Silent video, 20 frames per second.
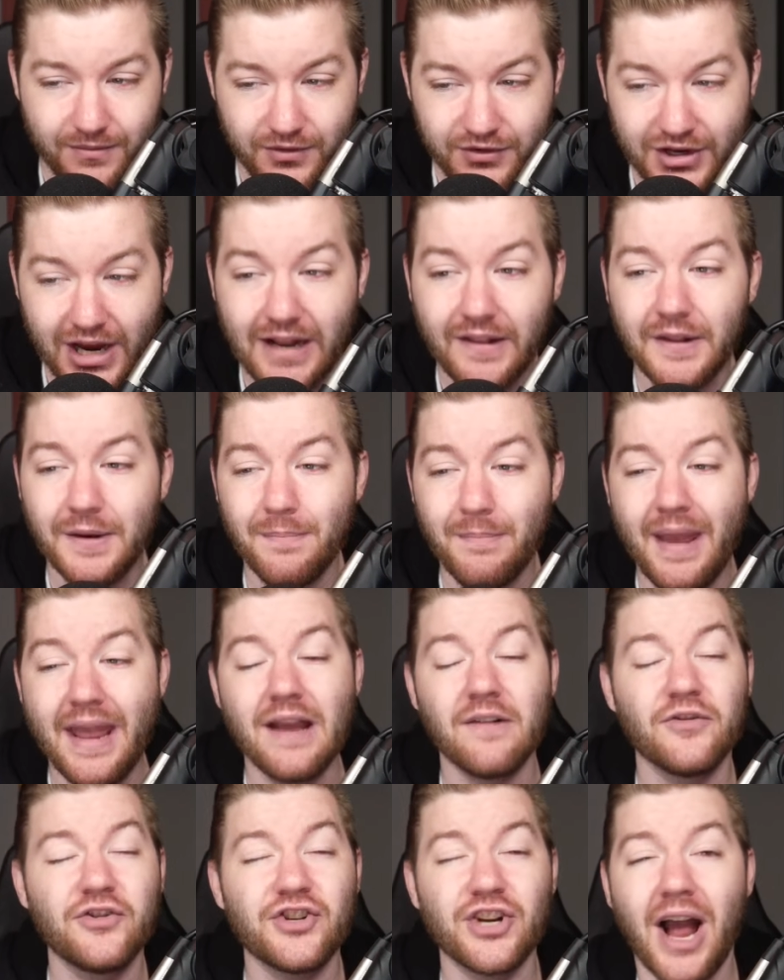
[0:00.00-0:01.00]
Jalen
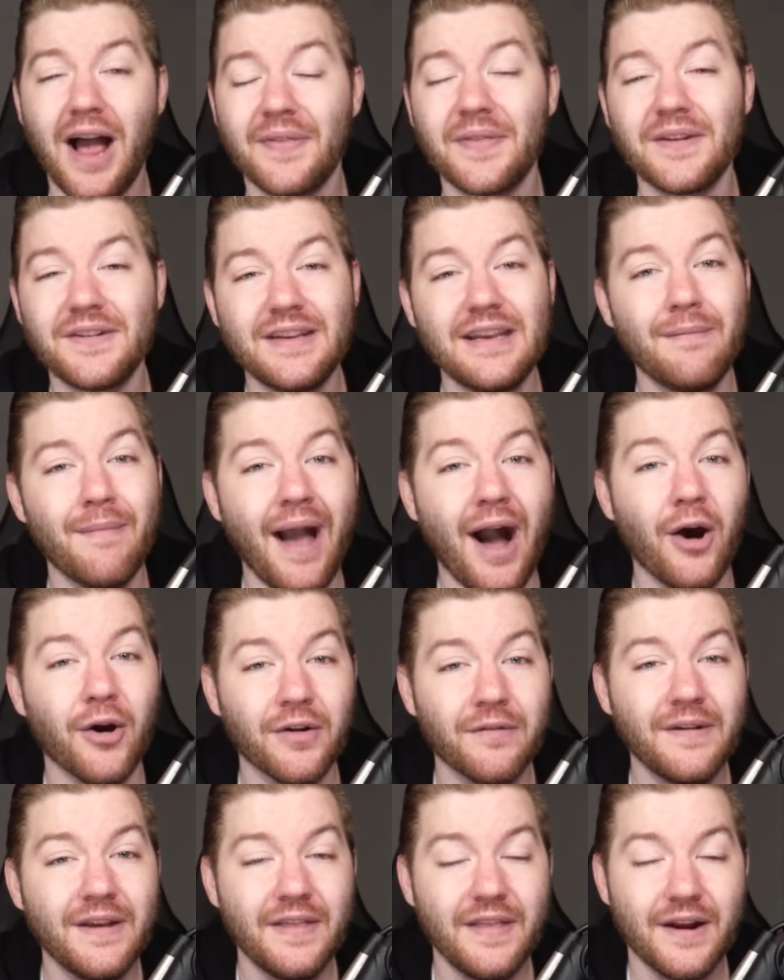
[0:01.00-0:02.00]
may have shot the team
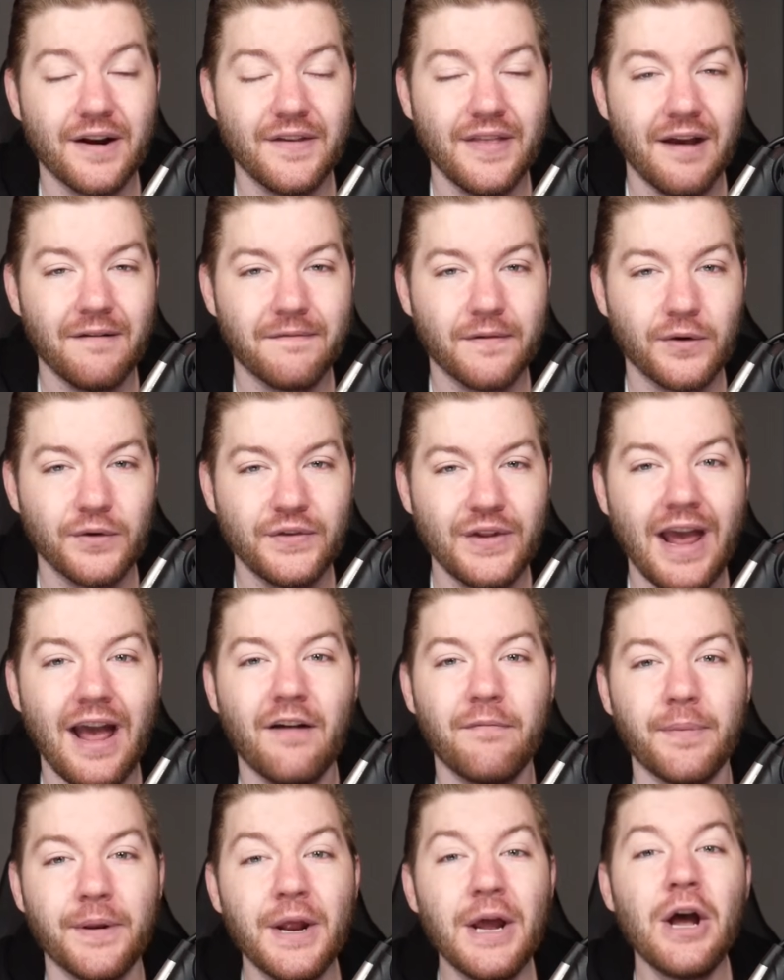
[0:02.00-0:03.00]
out of it there in that first
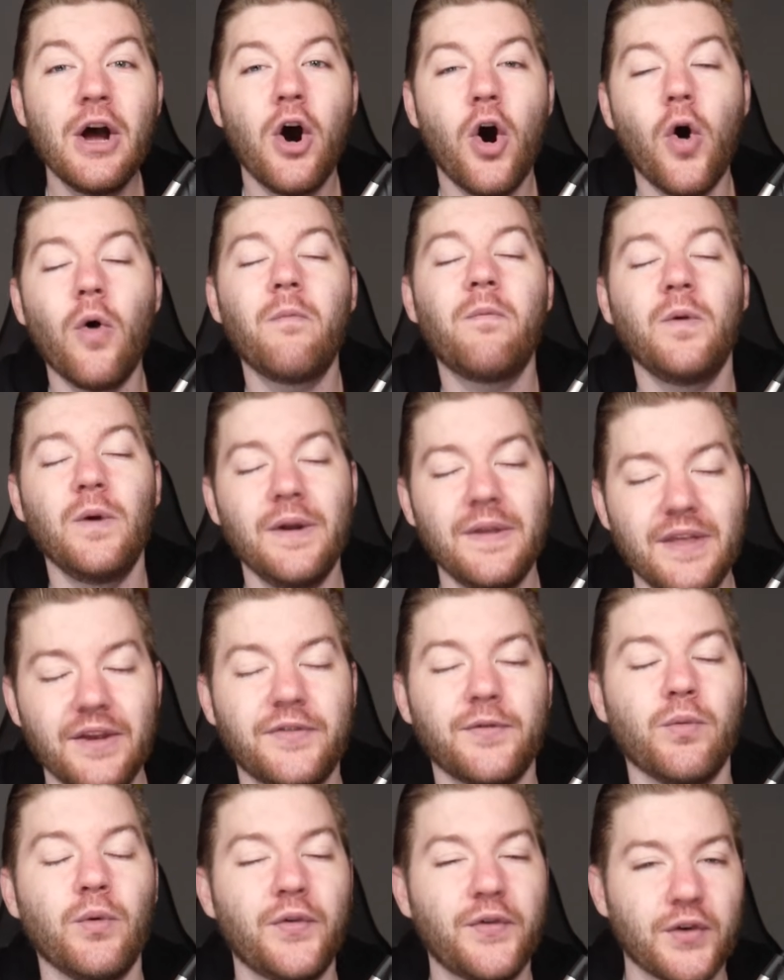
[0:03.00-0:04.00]
half, but hopefully
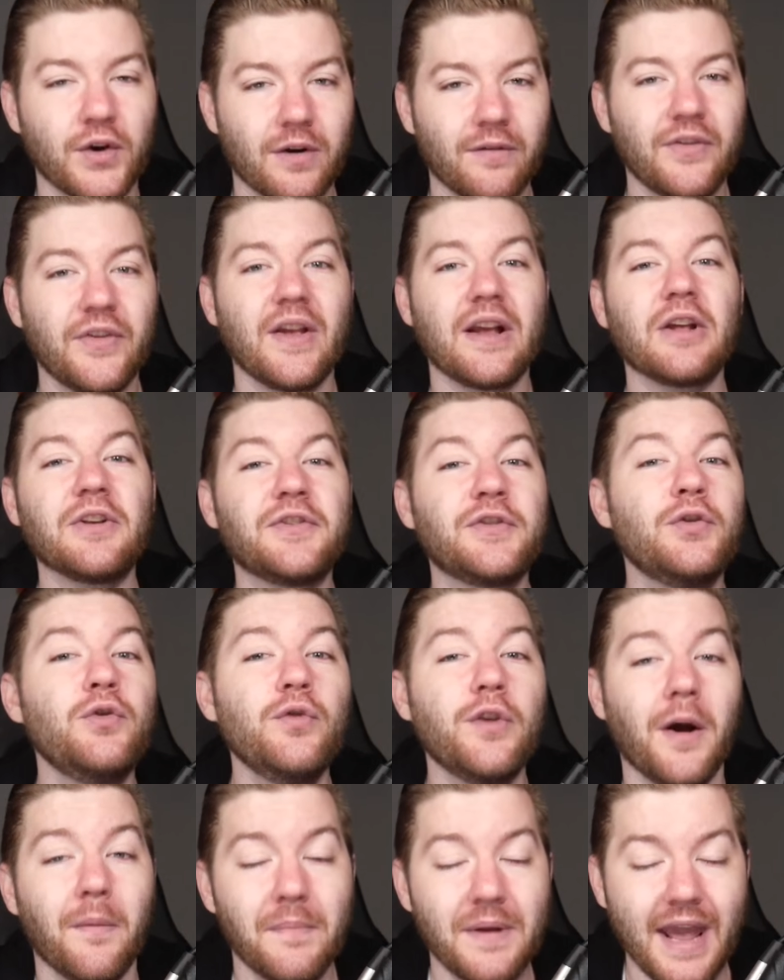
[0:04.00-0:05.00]
this will serve as like a
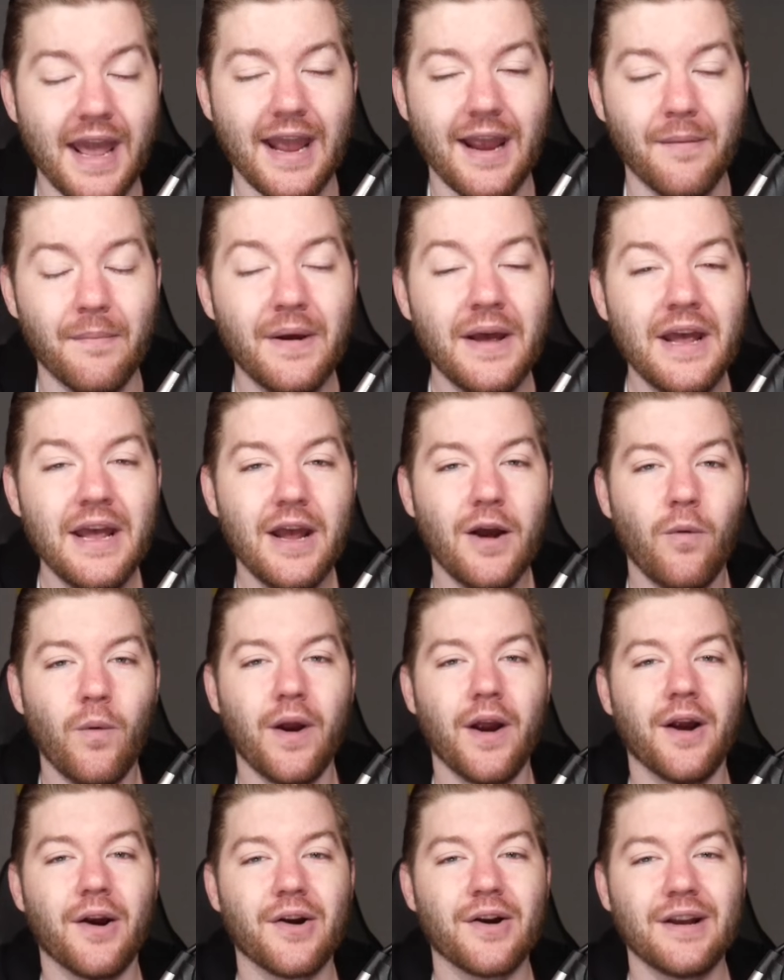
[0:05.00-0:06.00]
tune up game
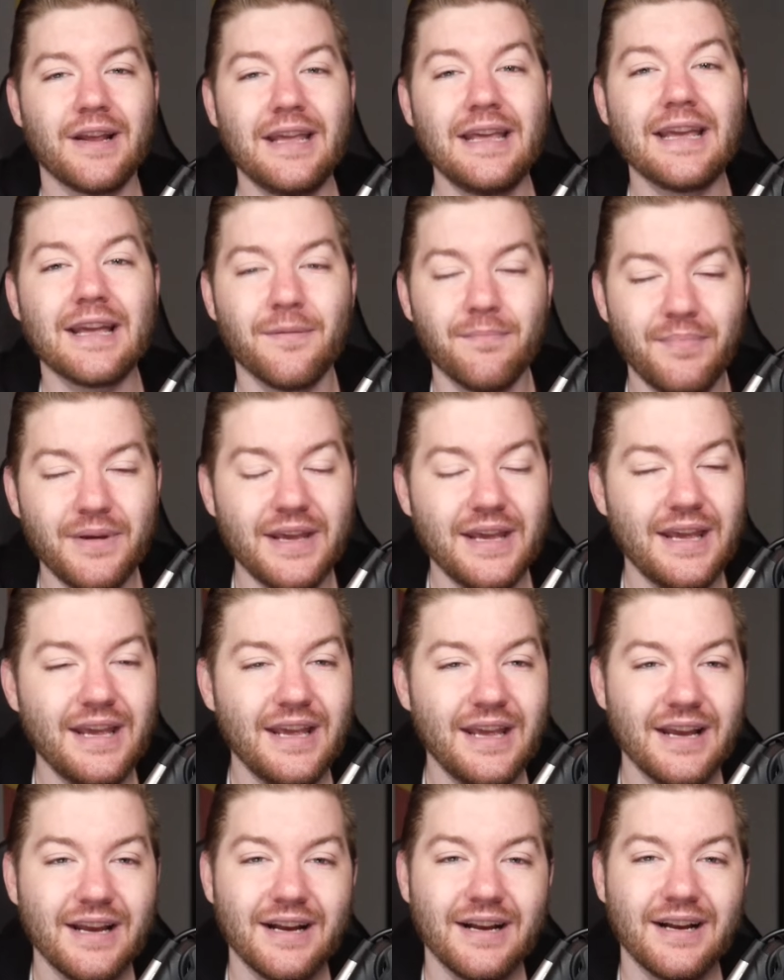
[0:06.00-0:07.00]
where he can
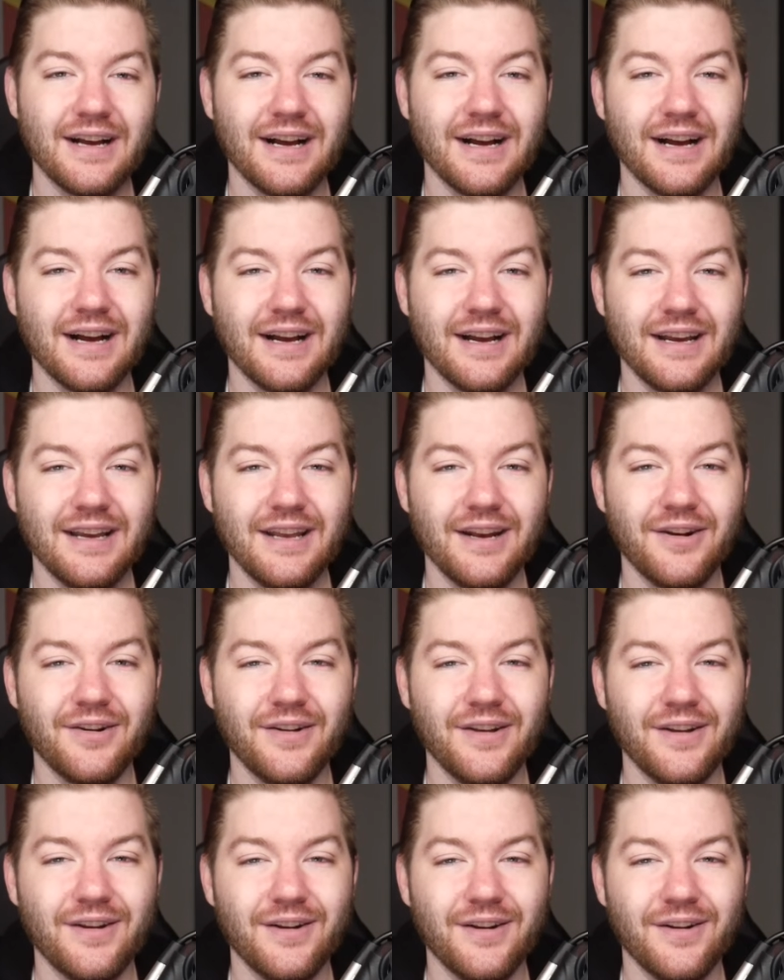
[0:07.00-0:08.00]
be uh, you know,
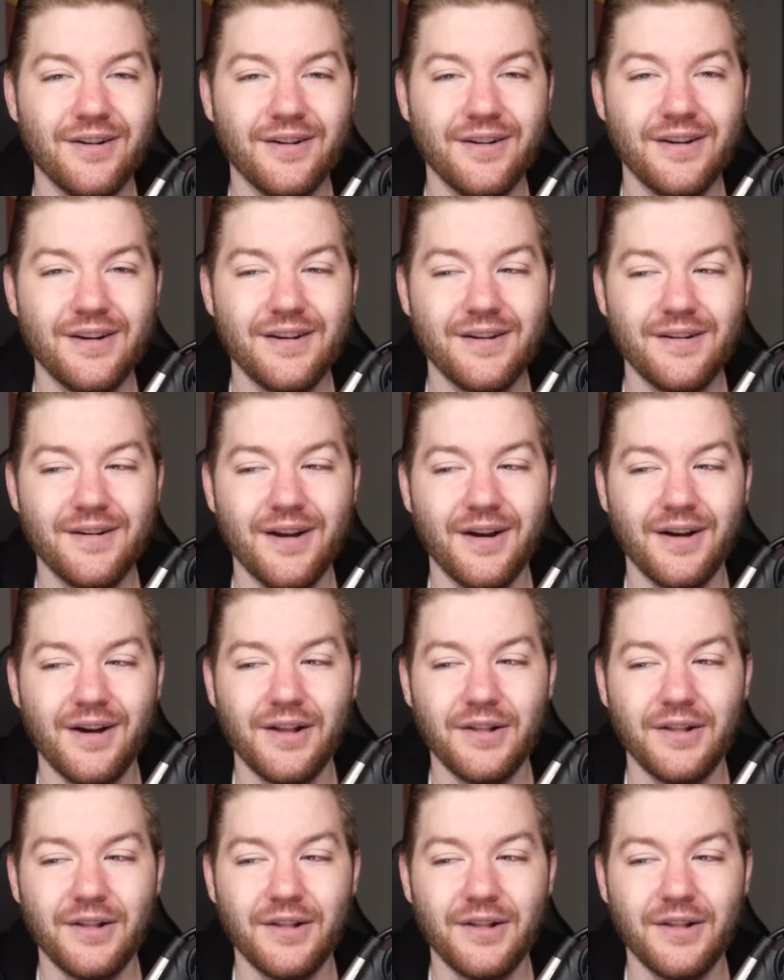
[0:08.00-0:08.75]
you know,